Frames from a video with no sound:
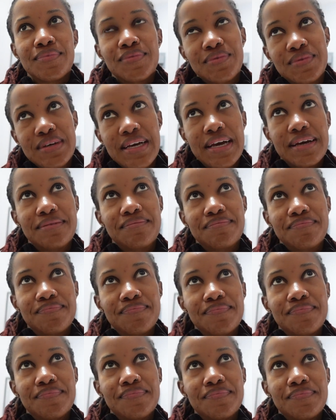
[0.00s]
Okay.
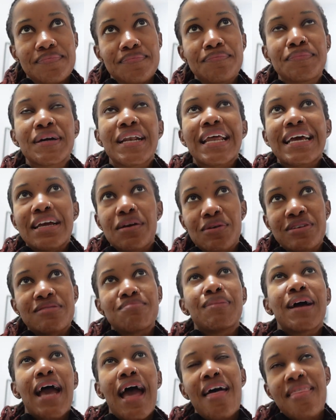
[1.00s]
But like it was
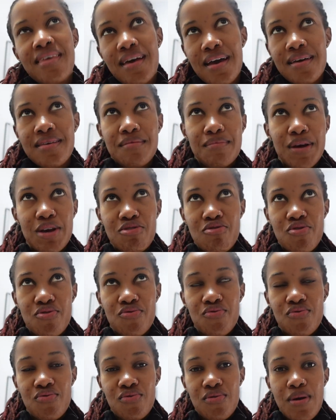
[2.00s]
my other mind
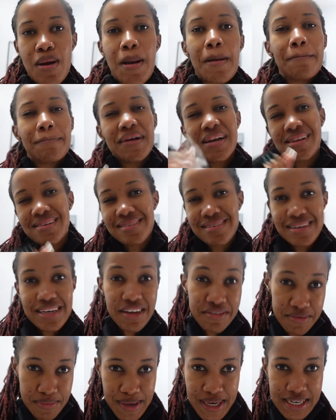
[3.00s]
group But listen,
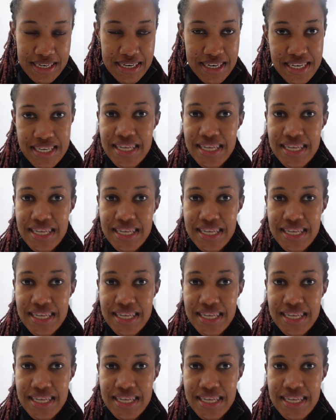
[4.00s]
never mind.